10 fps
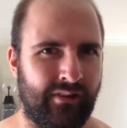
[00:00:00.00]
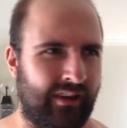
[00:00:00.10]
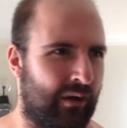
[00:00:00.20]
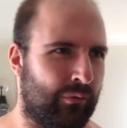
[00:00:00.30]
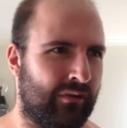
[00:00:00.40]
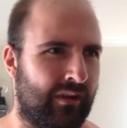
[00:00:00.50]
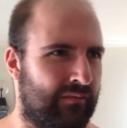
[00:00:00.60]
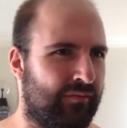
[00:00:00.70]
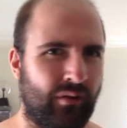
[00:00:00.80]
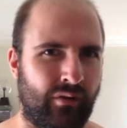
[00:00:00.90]
Like, I
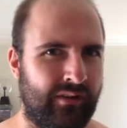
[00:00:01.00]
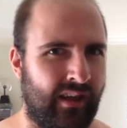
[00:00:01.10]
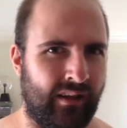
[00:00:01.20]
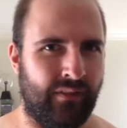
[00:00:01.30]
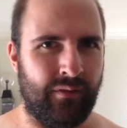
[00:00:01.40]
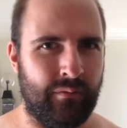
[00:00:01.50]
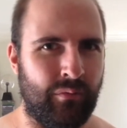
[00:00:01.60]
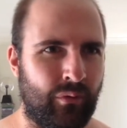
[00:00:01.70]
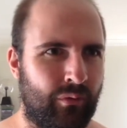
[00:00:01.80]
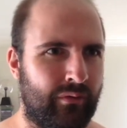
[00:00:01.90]
wouldn't full on yell at
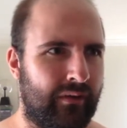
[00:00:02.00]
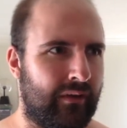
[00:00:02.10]
them or